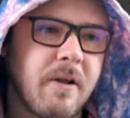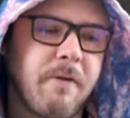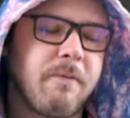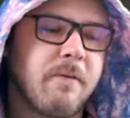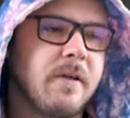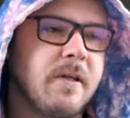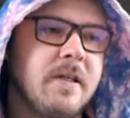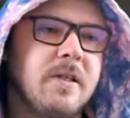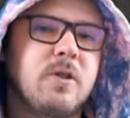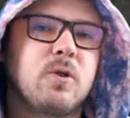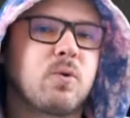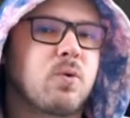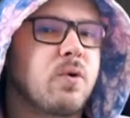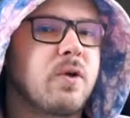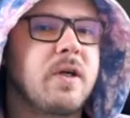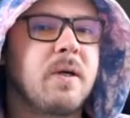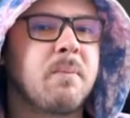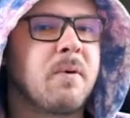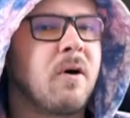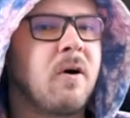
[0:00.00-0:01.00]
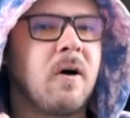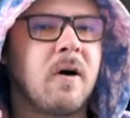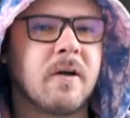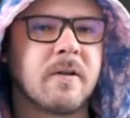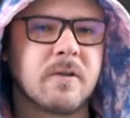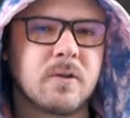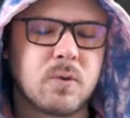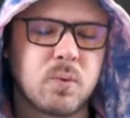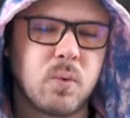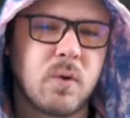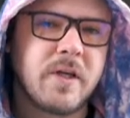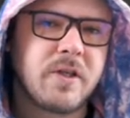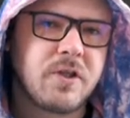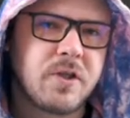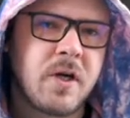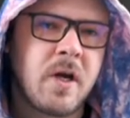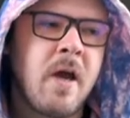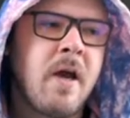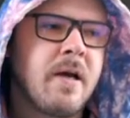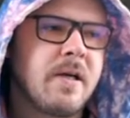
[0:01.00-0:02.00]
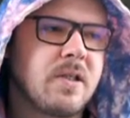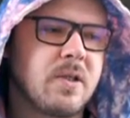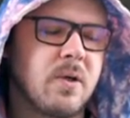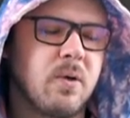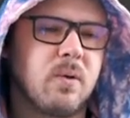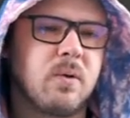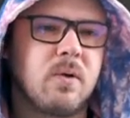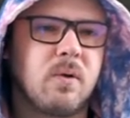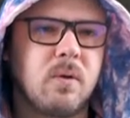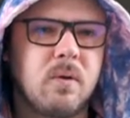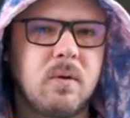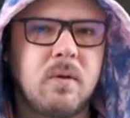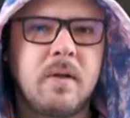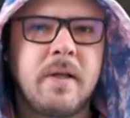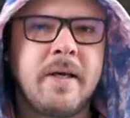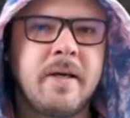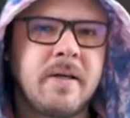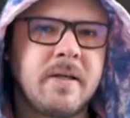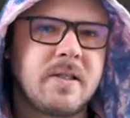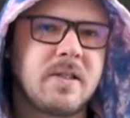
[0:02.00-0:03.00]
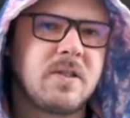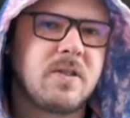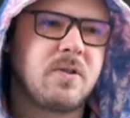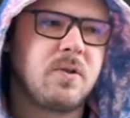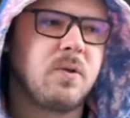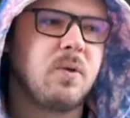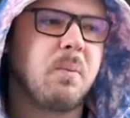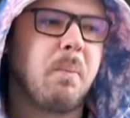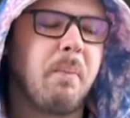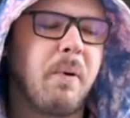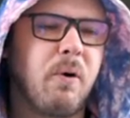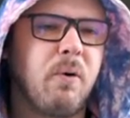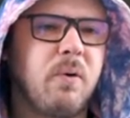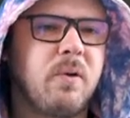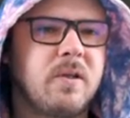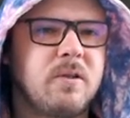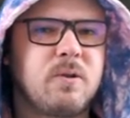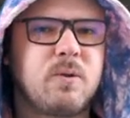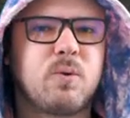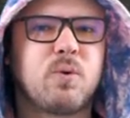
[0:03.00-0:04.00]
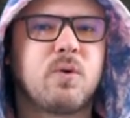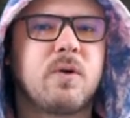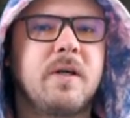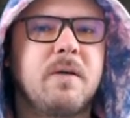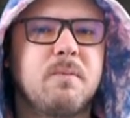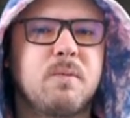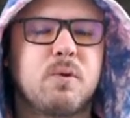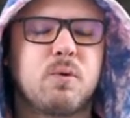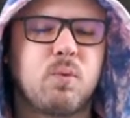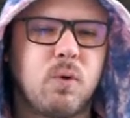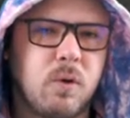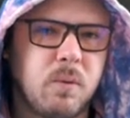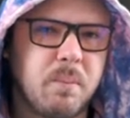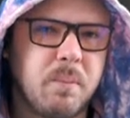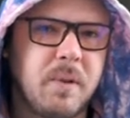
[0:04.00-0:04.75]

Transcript: definitely stream on Twitch. So the links to both streams will